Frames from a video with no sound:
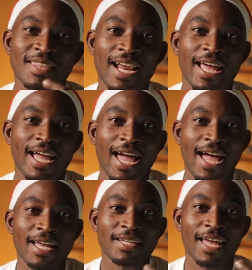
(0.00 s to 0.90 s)
that I
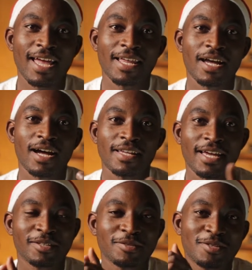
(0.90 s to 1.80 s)
had and
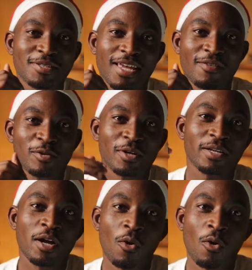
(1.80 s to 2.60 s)
yeah, just have a look at